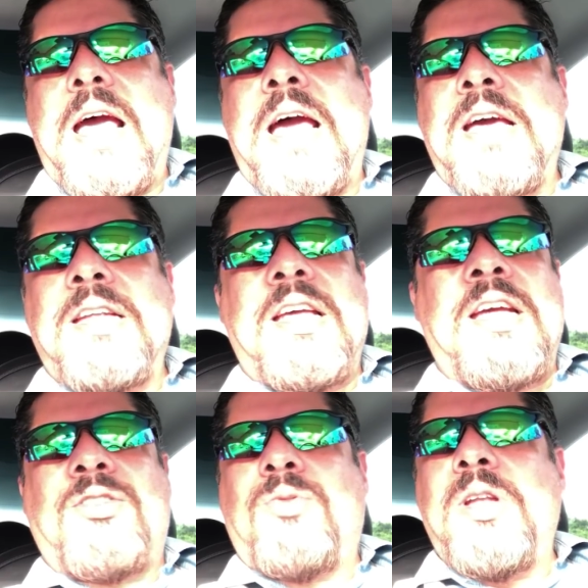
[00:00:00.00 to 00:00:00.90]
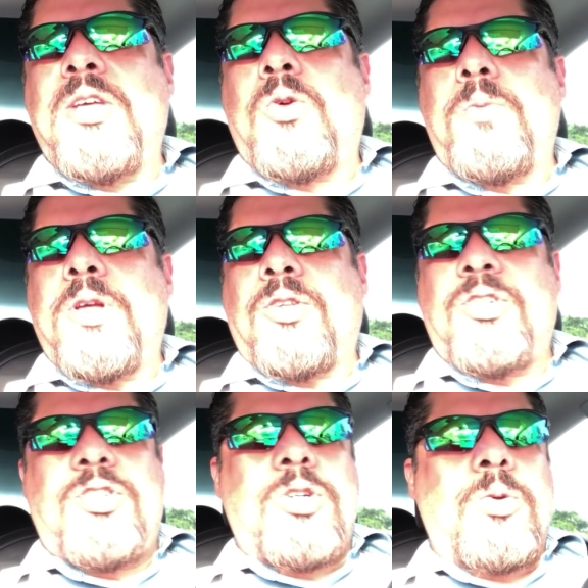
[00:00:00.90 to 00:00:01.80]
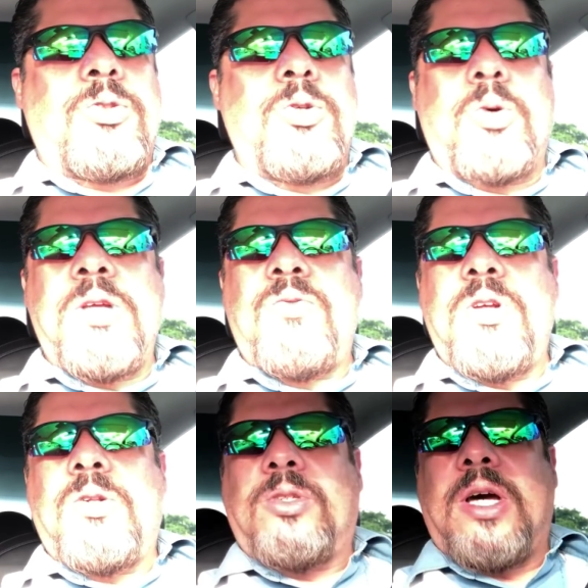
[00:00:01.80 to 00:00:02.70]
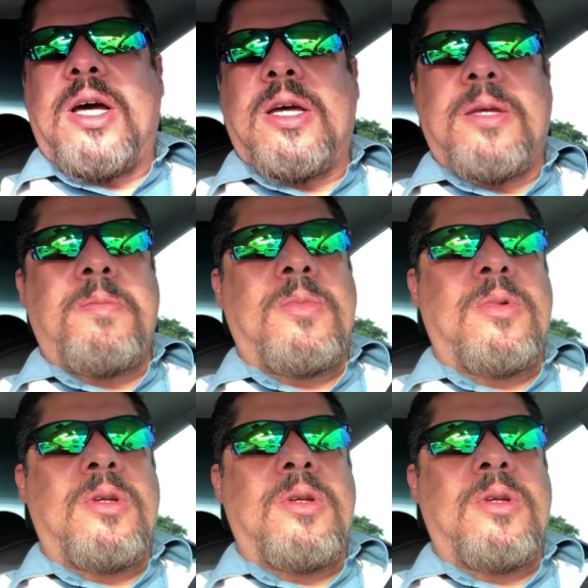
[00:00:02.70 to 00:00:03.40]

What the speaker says: And it's really cool because it shows you in real time